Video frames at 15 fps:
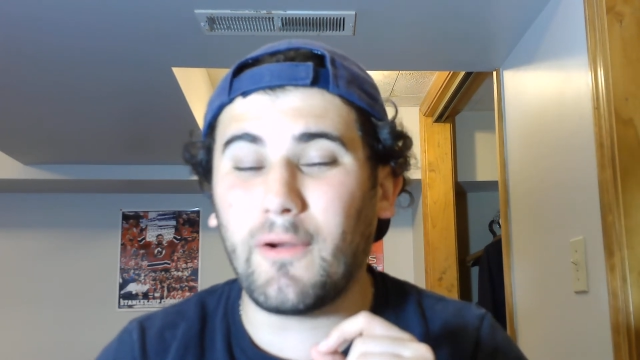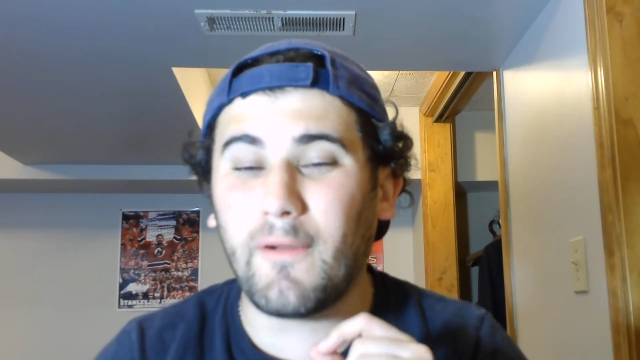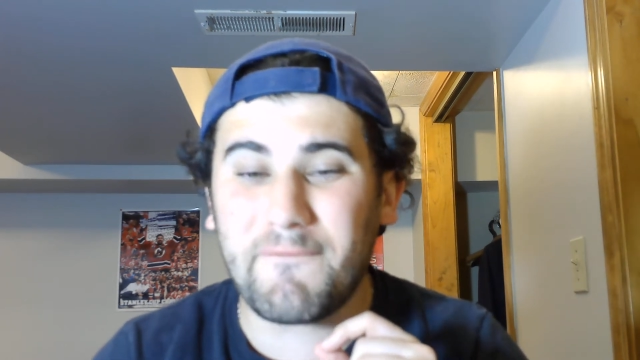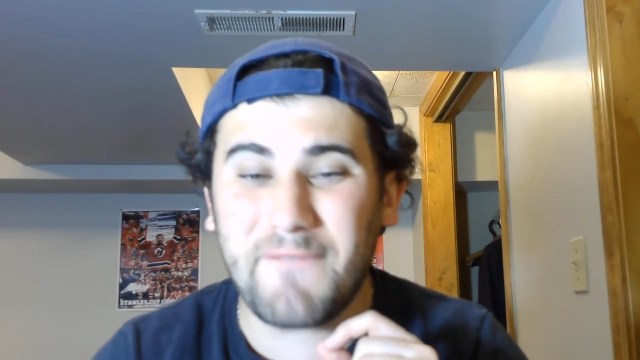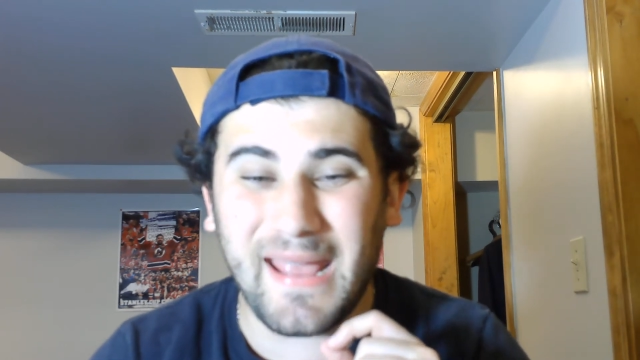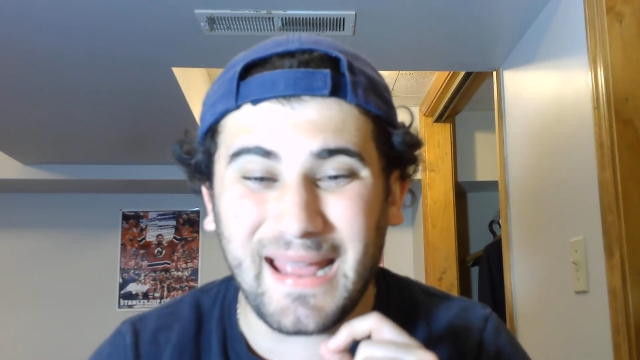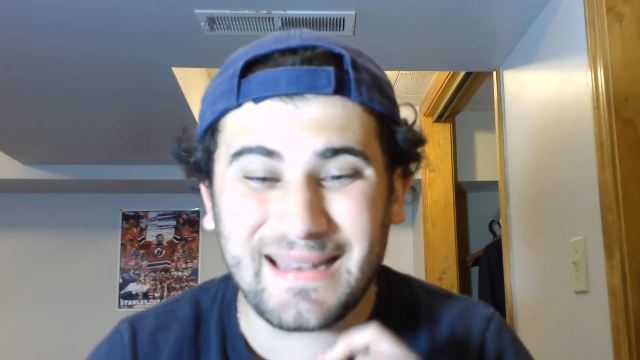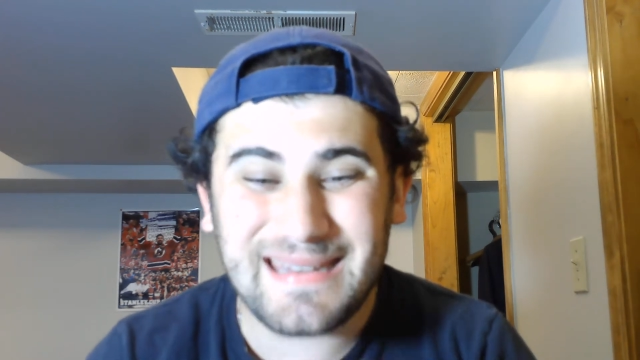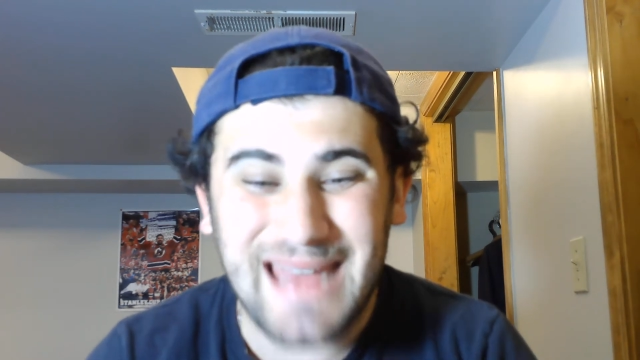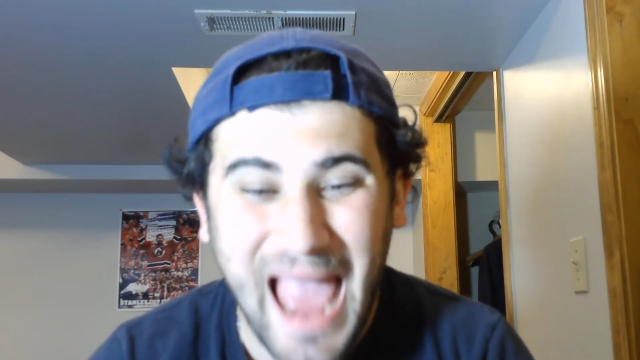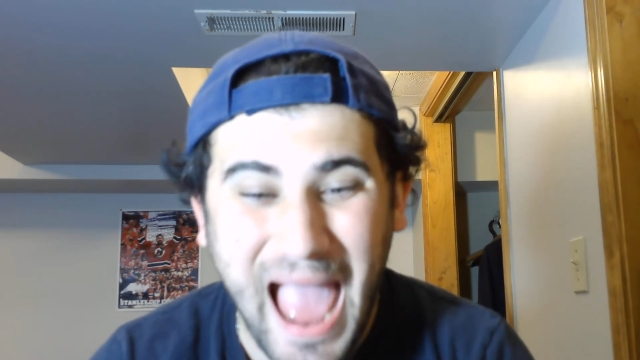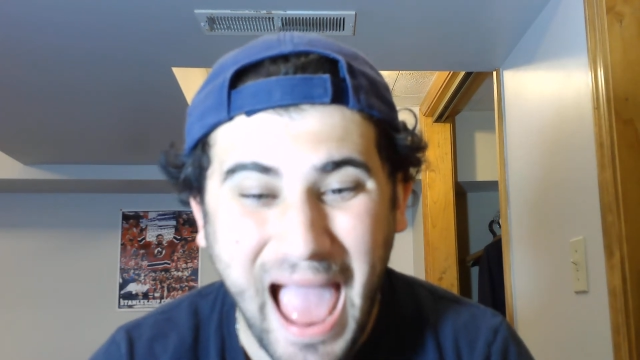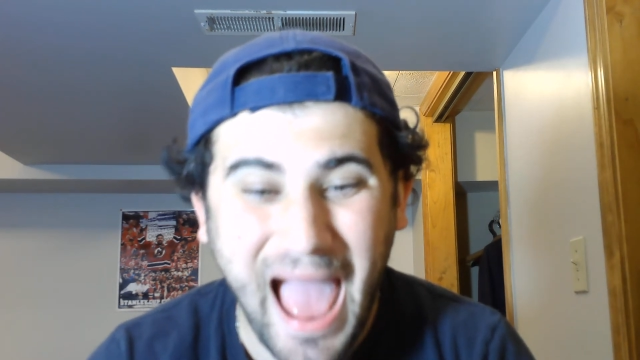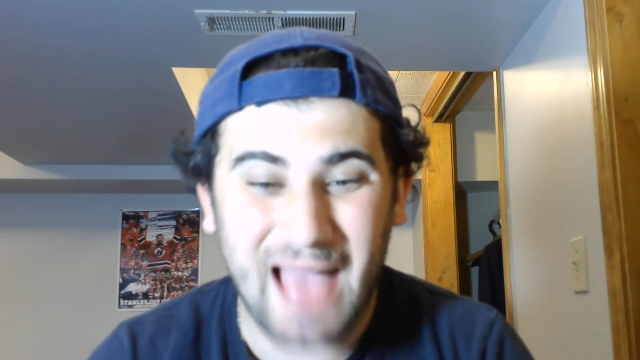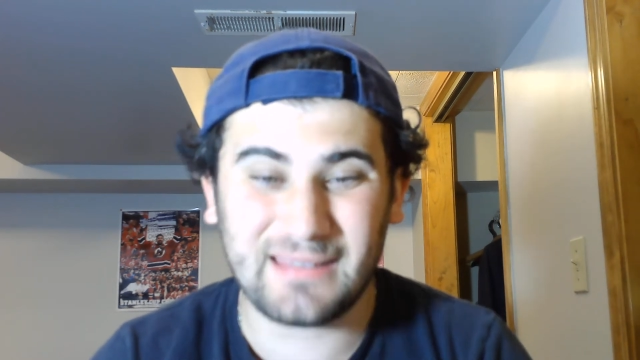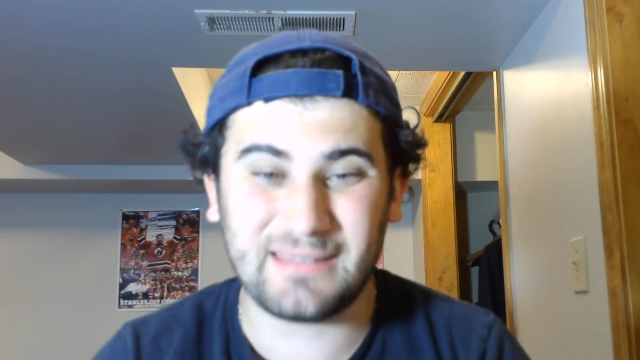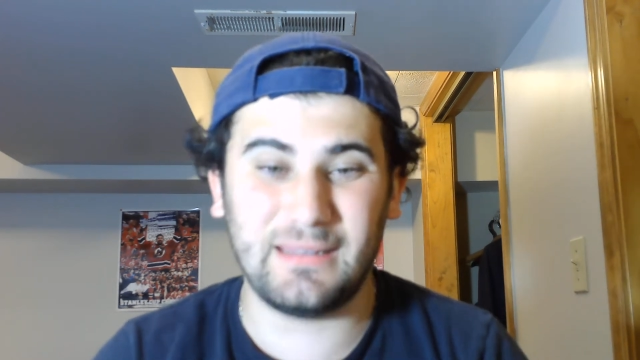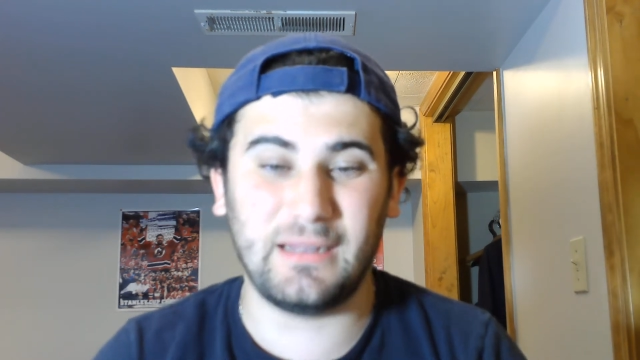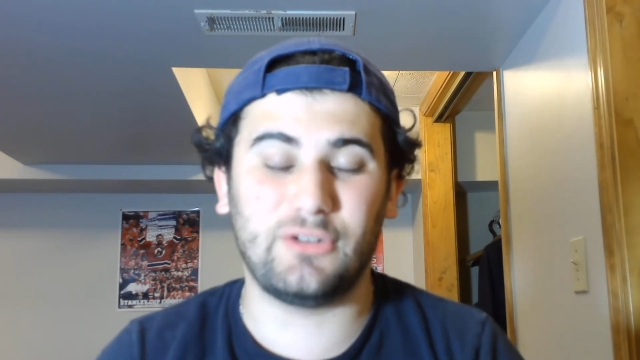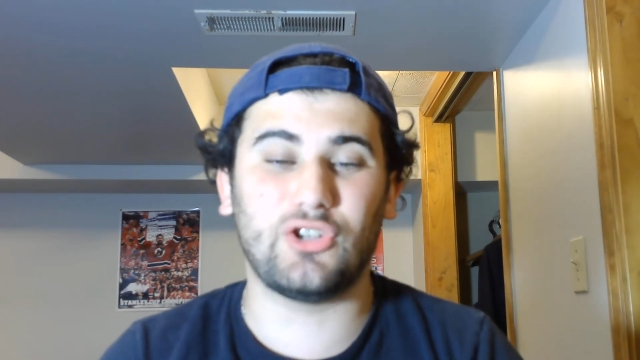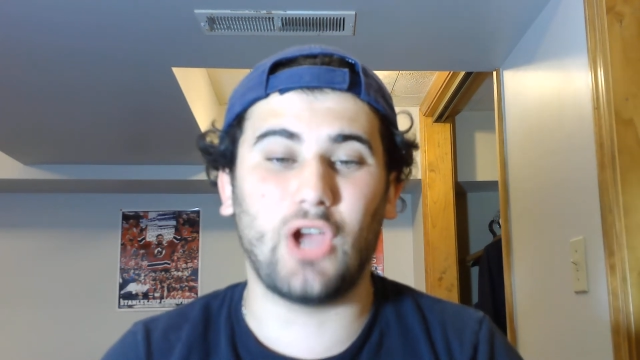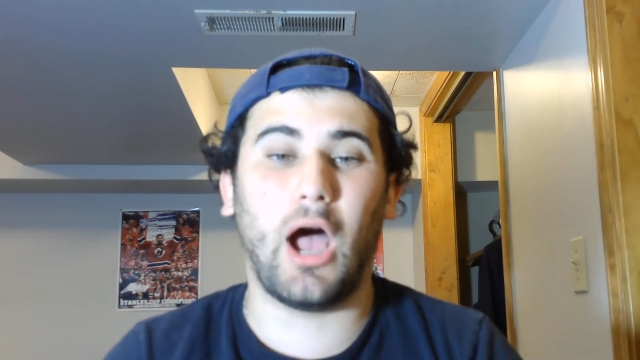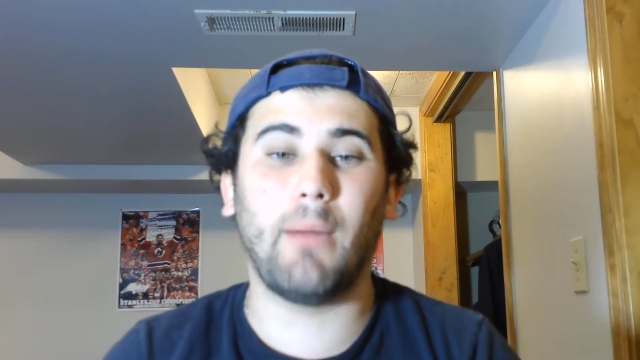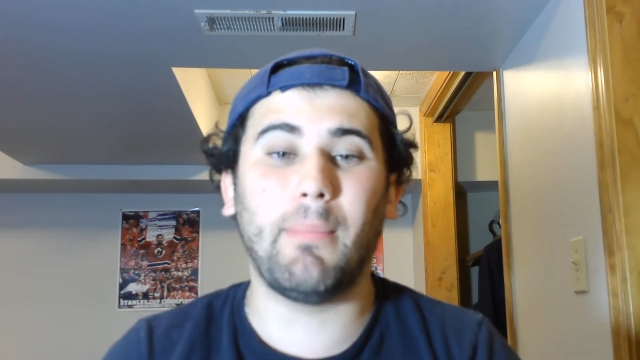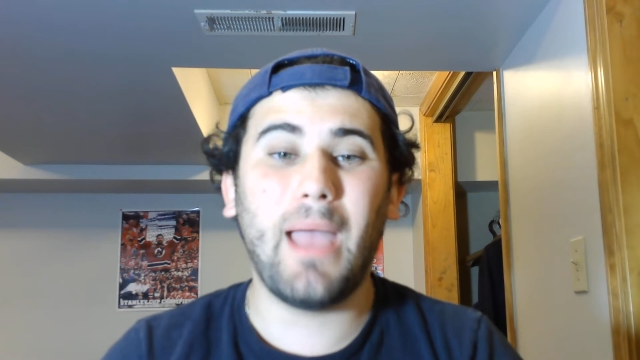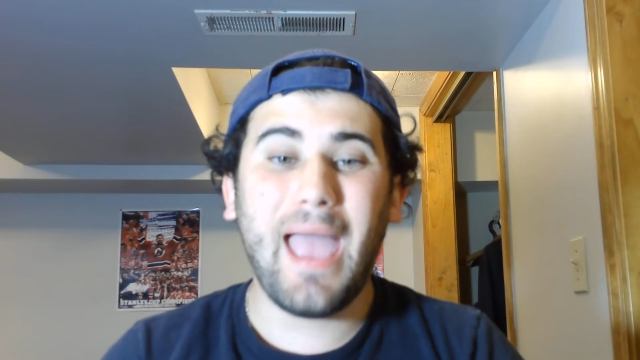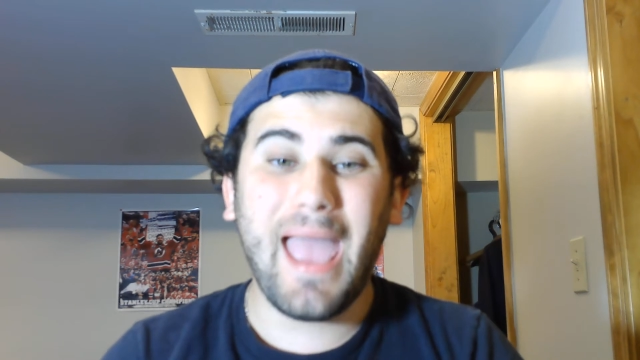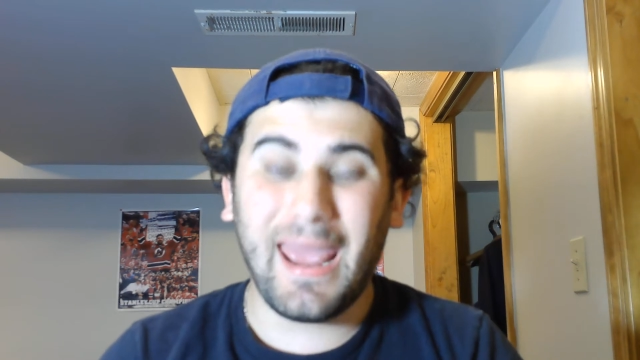a fantastic job.